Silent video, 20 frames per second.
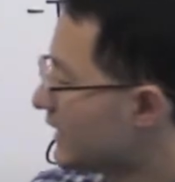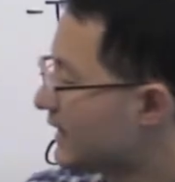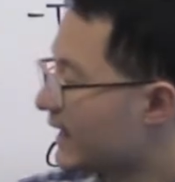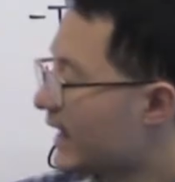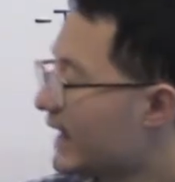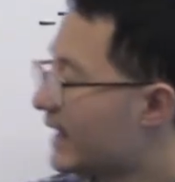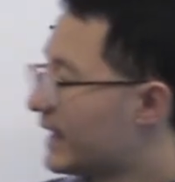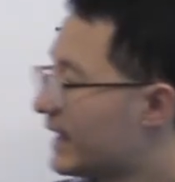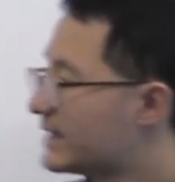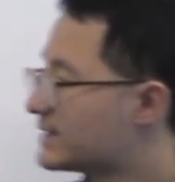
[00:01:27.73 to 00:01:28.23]

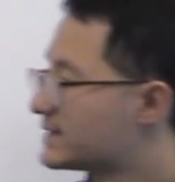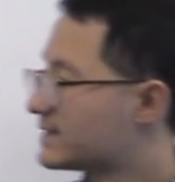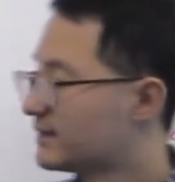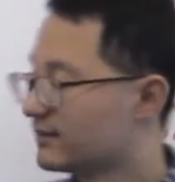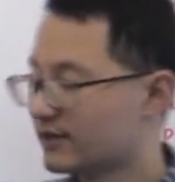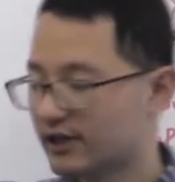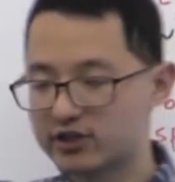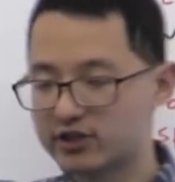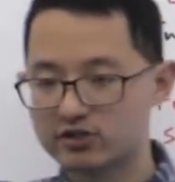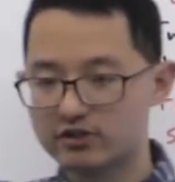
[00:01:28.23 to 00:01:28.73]
that as the
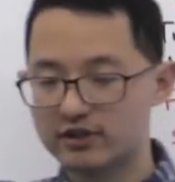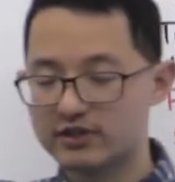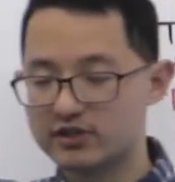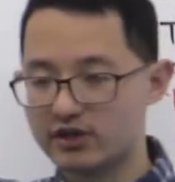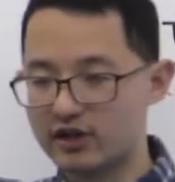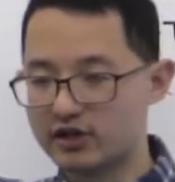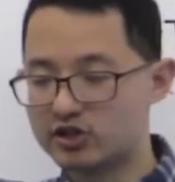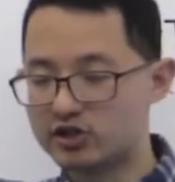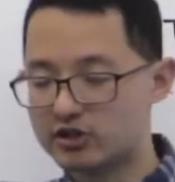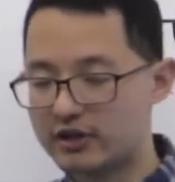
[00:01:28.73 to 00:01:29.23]
electrons
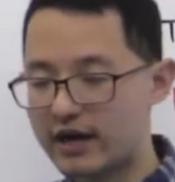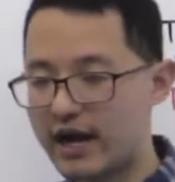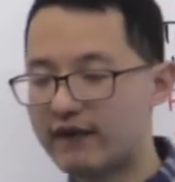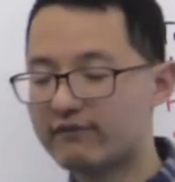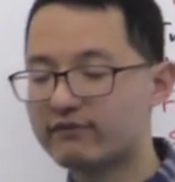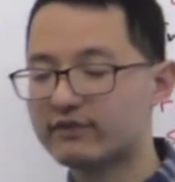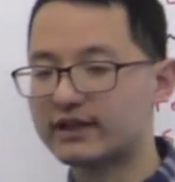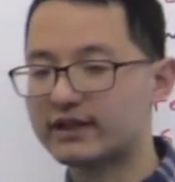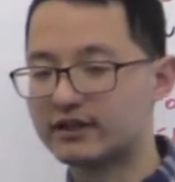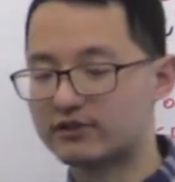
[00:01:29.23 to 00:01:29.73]
are
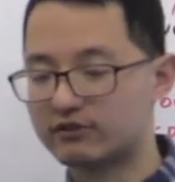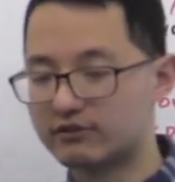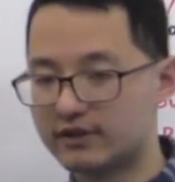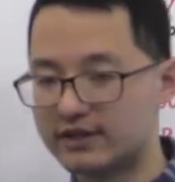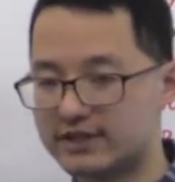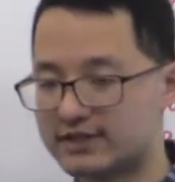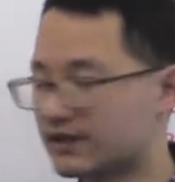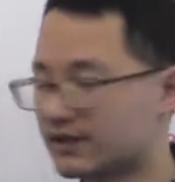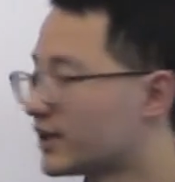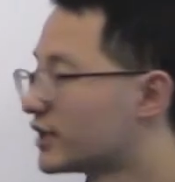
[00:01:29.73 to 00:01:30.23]
traveling through
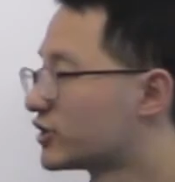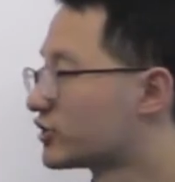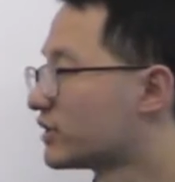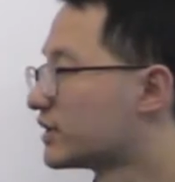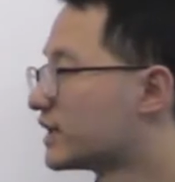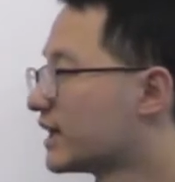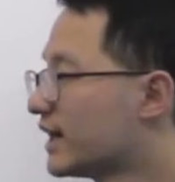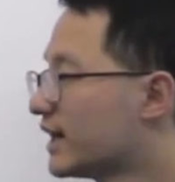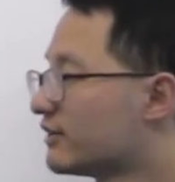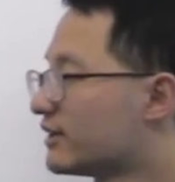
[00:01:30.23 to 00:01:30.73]
these
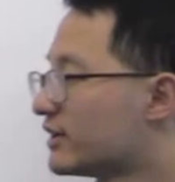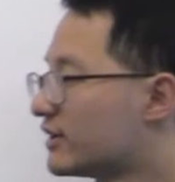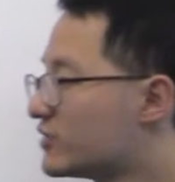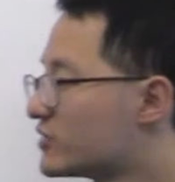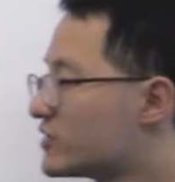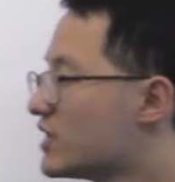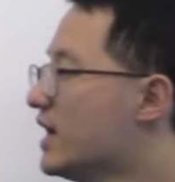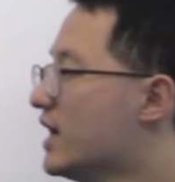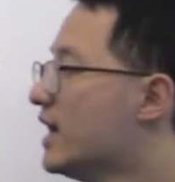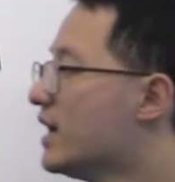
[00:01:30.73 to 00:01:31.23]
electron
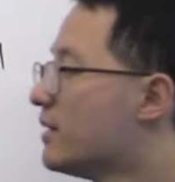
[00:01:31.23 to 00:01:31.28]
carriers,